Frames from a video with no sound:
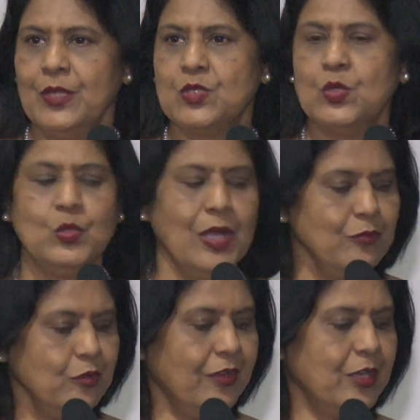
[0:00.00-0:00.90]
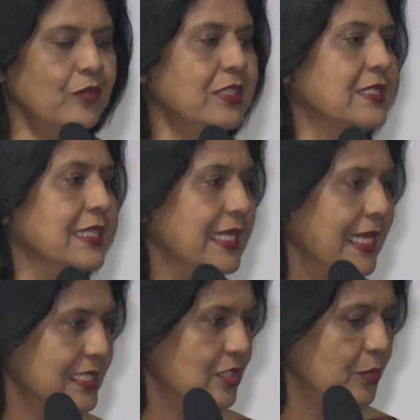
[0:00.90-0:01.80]
So you have to find out whether there's
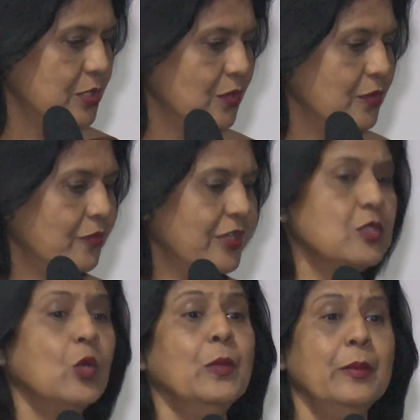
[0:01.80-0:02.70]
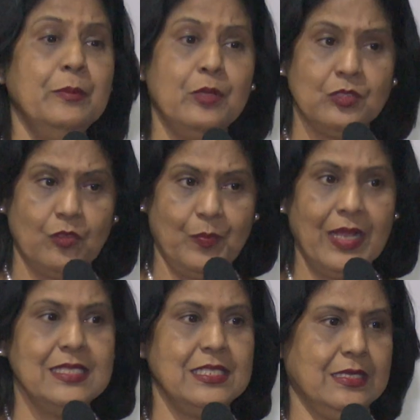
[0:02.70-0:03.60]
any asymmetry of the face, or maybe because of
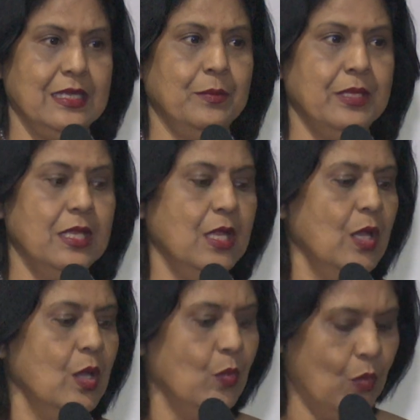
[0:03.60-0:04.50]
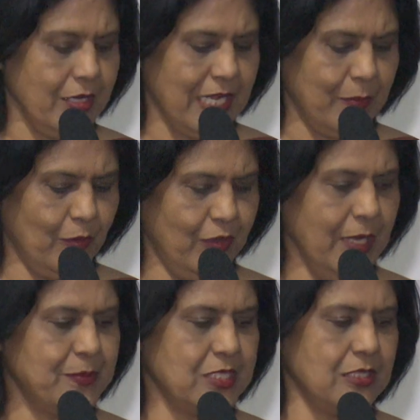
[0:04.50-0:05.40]
palsy it can be. What type of
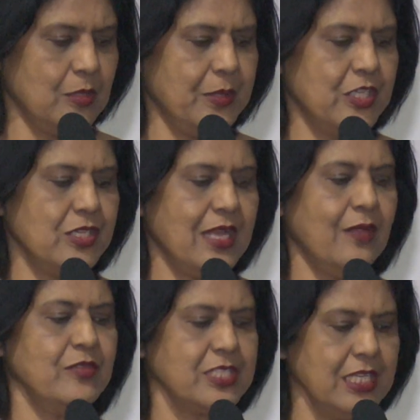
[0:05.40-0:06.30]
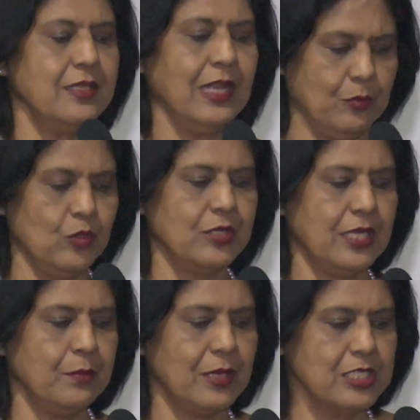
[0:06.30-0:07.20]
lips does the patient have? Skin, I'm going to
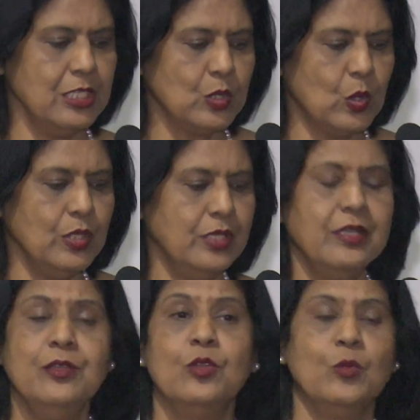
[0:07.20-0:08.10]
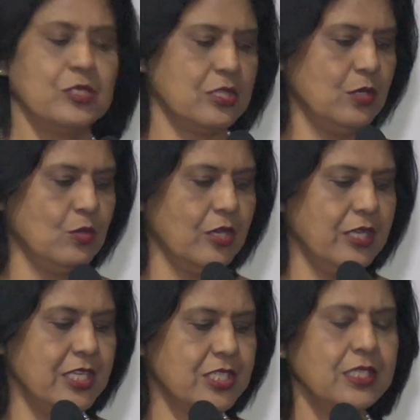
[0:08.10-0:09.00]
do muscle tone, neuromuscular
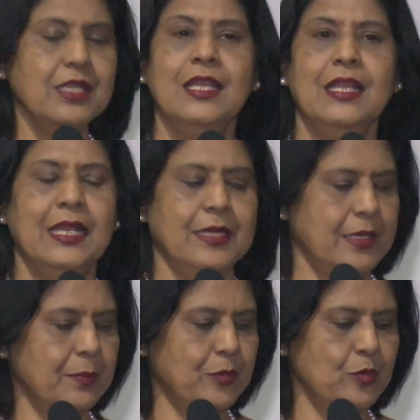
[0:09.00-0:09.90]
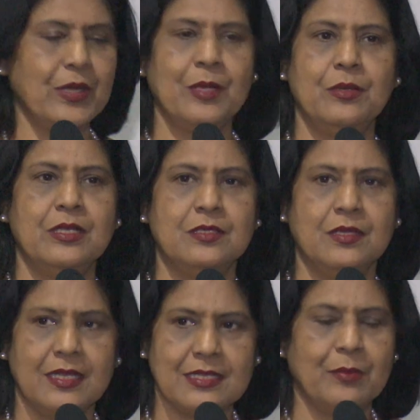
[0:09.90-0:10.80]
coordination, and temporomandibular
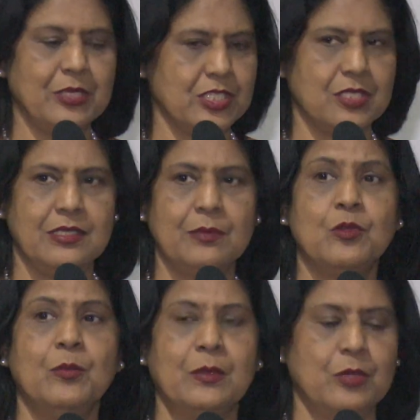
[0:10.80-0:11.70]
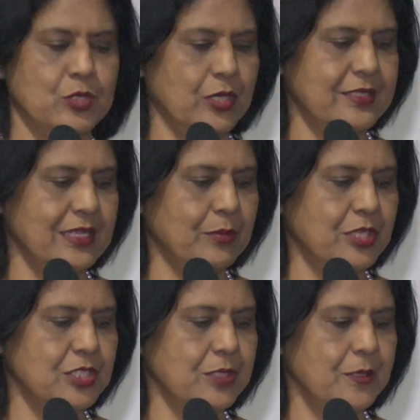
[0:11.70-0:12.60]
examination, temporomandibular joint
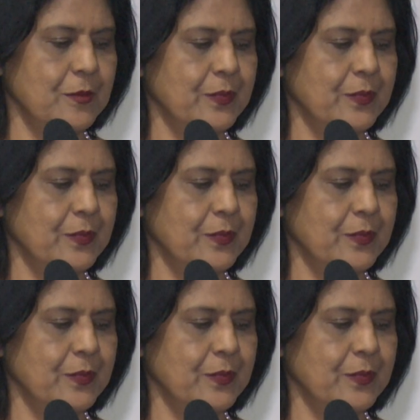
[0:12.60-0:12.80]
examination.